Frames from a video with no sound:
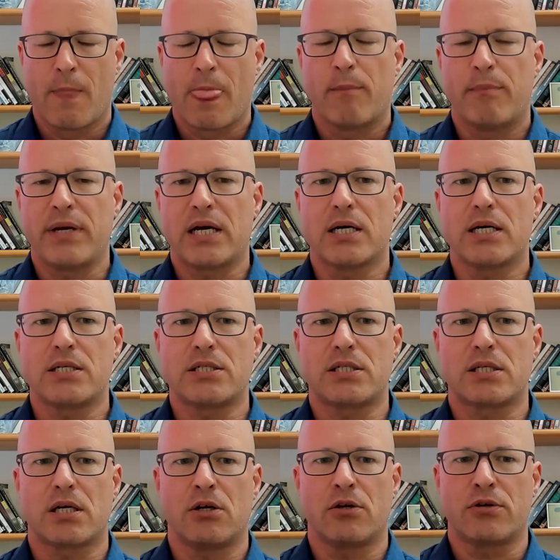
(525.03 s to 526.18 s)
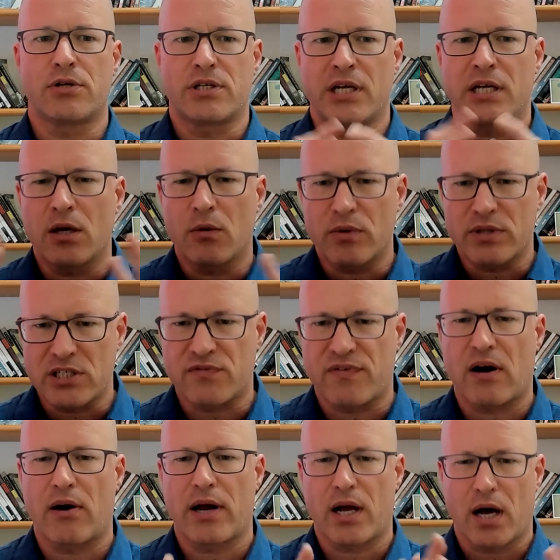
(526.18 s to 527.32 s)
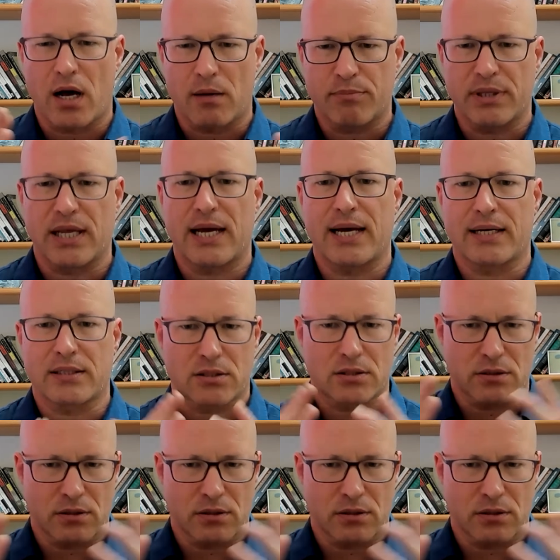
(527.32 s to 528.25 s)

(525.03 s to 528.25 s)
because you're dealing with these very complex,